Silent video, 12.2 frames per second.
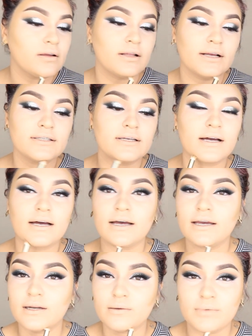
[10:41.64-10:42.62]
I like to
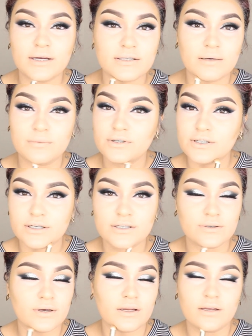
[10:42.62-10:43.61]
hide my double chin.
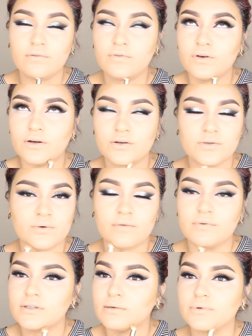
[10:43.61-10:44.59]
So any of you girls who
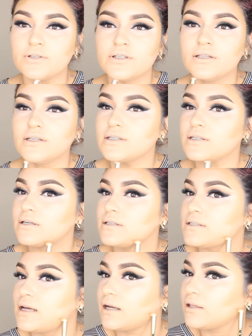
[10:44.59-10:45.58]
have a double chin, this is
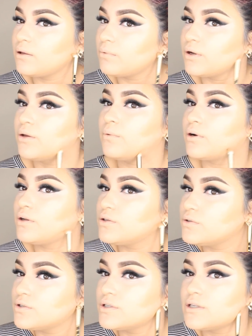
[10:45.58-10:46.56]
exactly what you want to
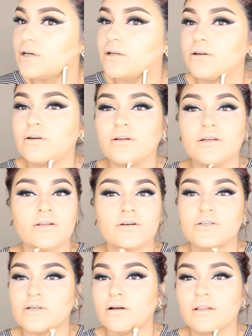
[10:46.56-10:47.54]
do, just underneath your
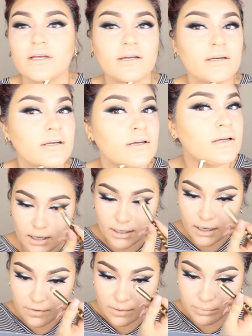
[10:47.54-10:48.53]
jawline.
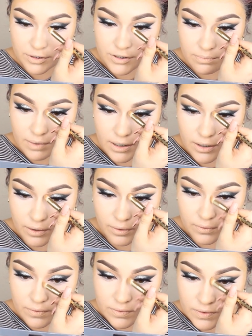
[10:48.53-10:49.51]
Now the bridge of my
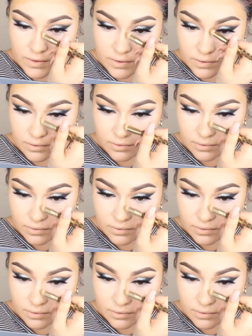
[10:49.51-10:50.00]
nose.